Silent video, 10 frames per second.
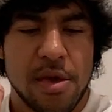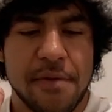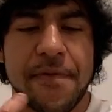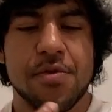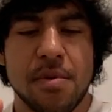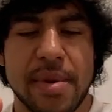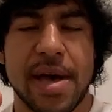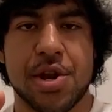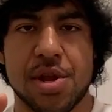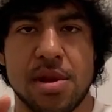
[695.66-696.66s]
if you
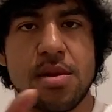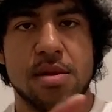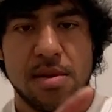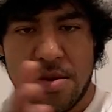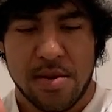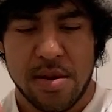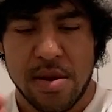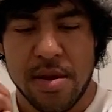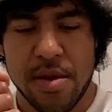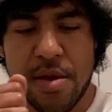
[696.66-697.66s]
imagine
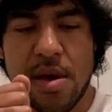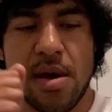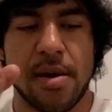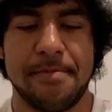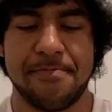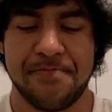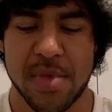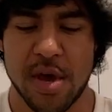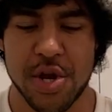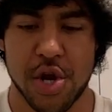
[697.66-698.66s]

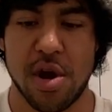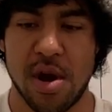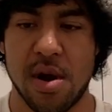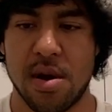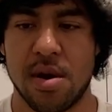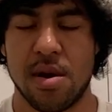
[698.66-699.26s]
a jar